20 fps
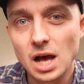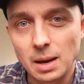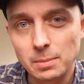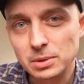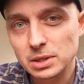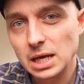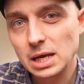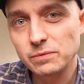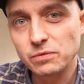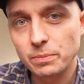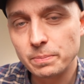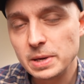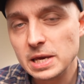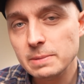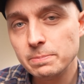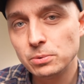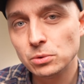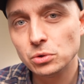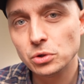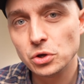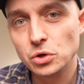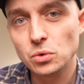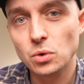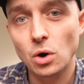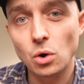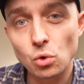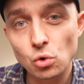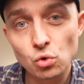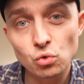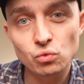I'm looking for people who
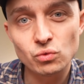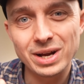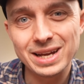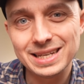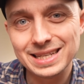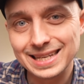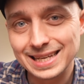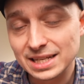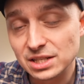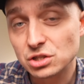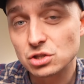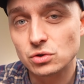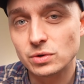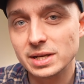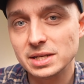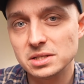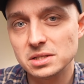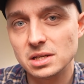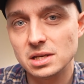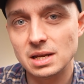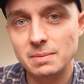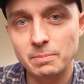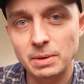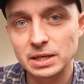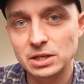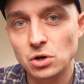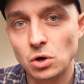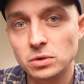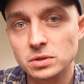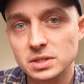are already interested in
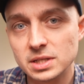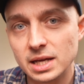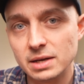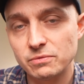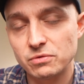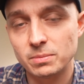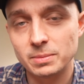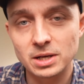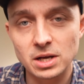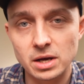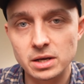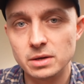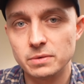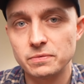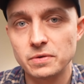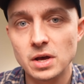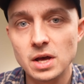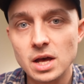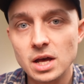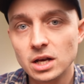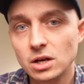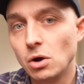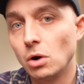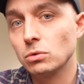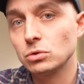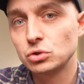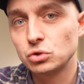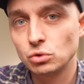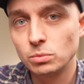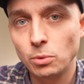my content from a kind of cultural